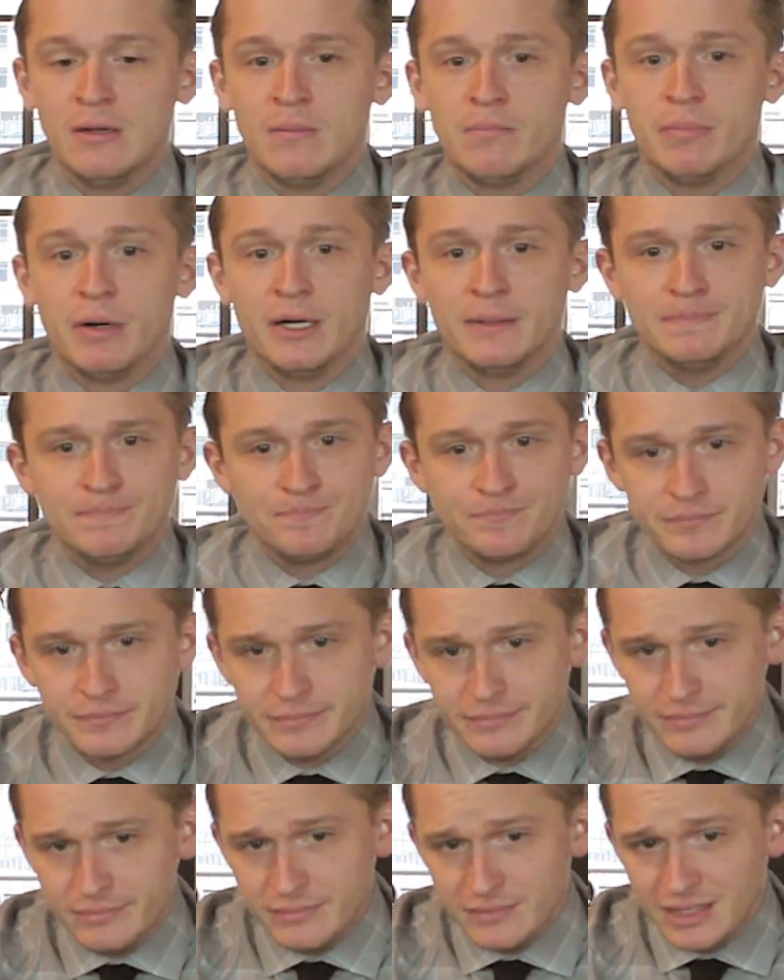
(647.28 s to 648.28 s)
But
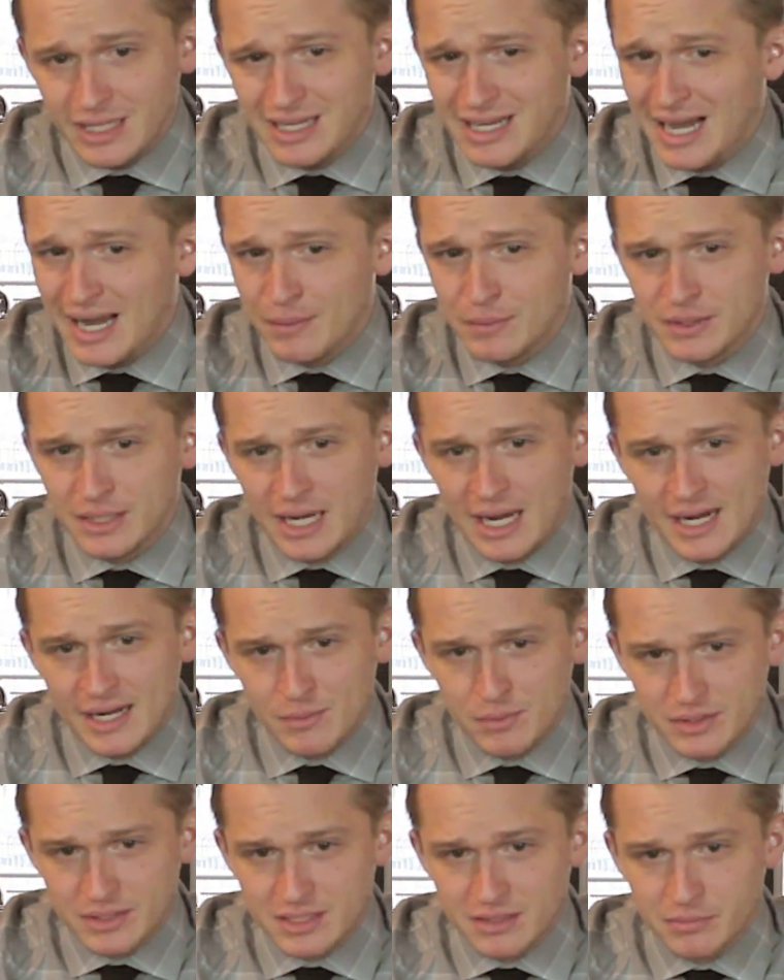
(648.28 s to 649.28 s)
I
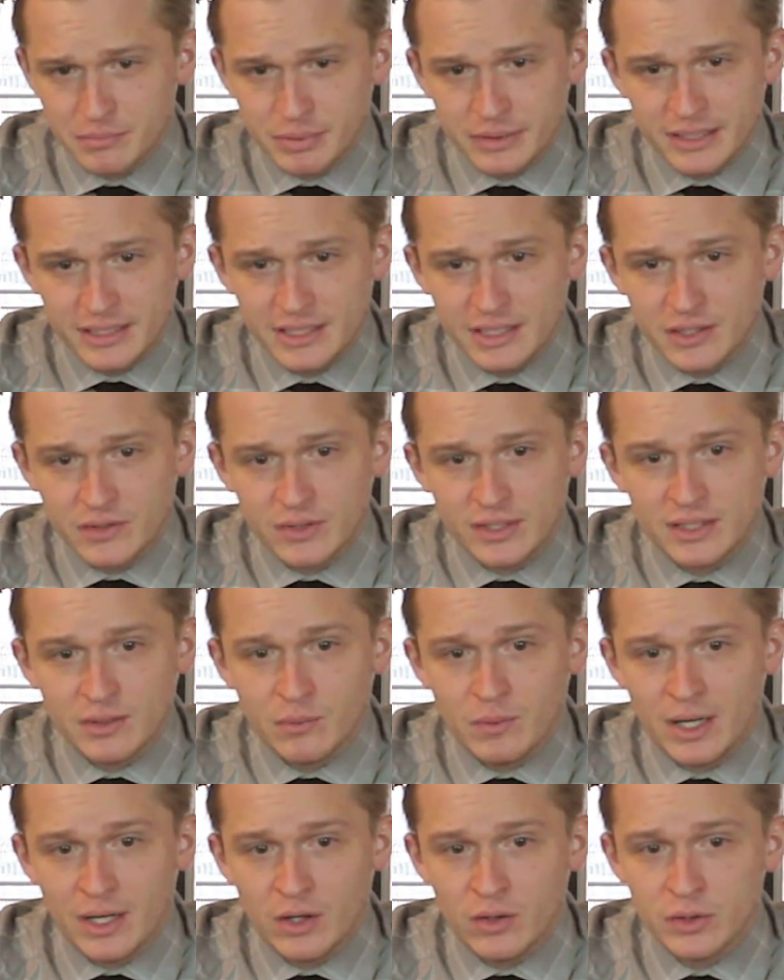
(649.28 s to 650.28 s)
would completely agree that
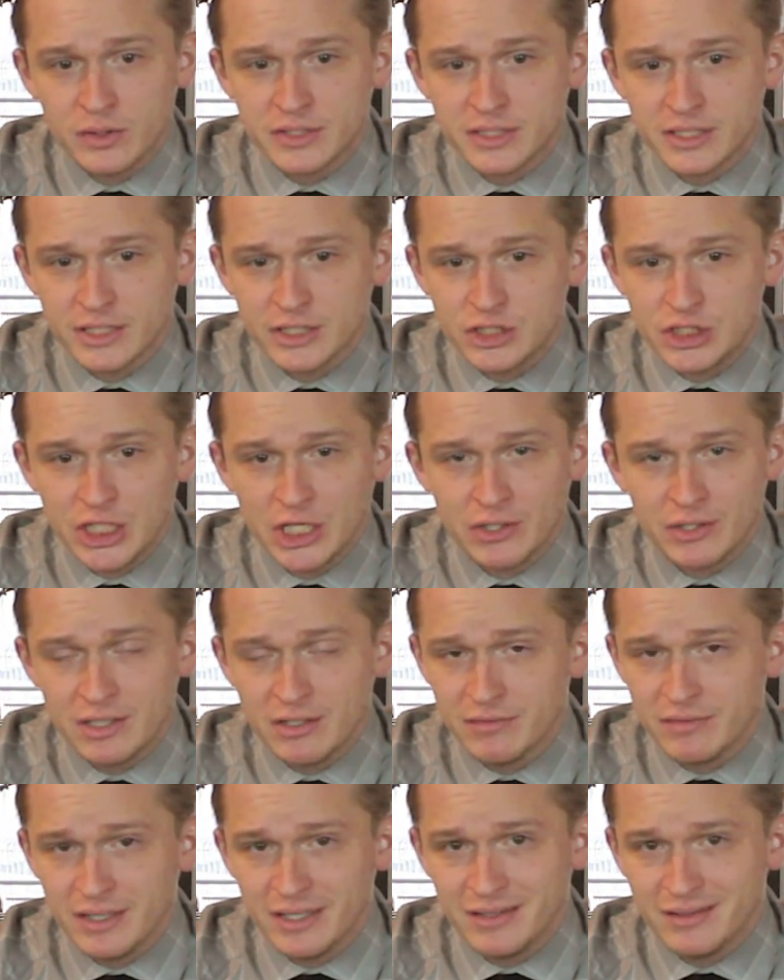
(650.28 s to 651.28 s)
while hosting a charity
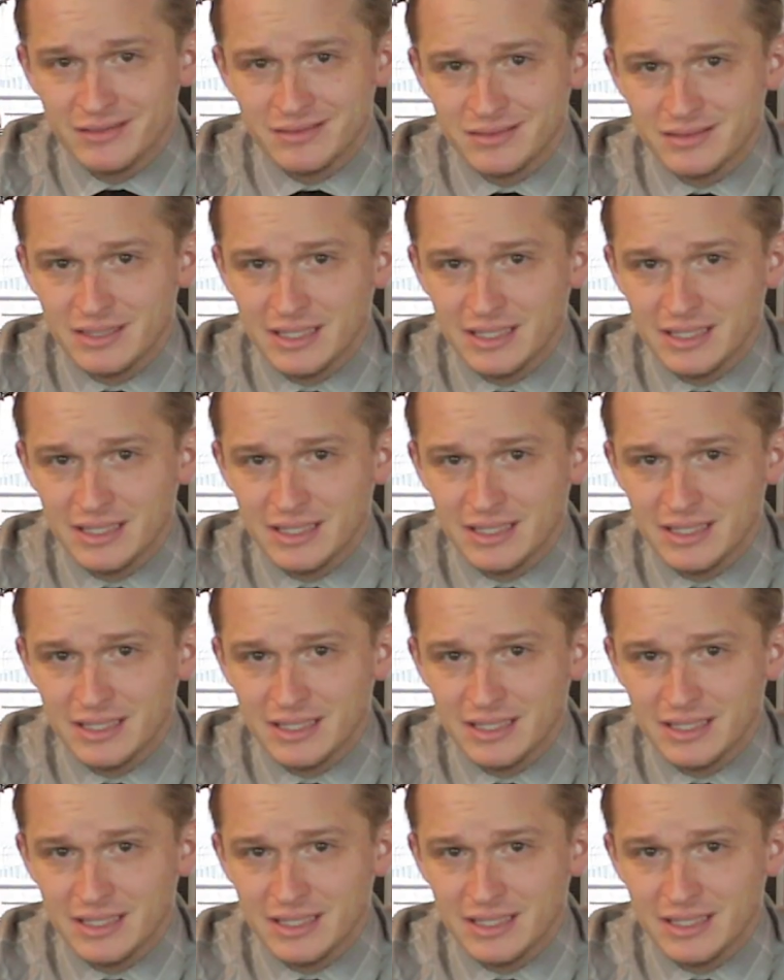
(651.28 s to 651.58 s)
event,